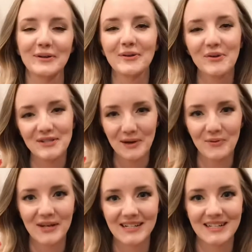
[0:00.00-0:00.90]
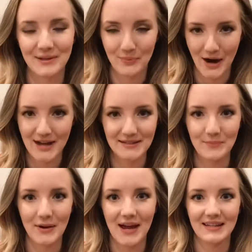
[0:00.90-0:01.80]
Of course I wanted to surprise him,
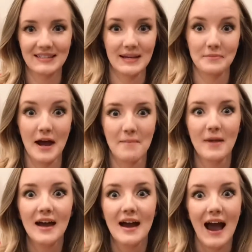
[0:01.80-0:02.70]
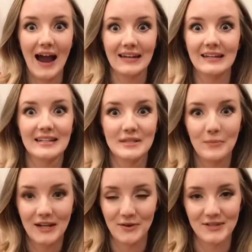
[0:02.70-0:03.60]
but at the same time I needed
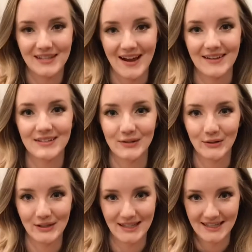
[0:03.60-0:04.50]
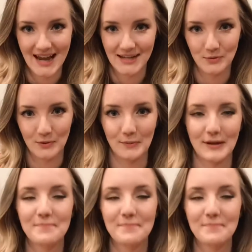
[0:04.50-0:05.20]
somebody else's eyes to look at this test with me.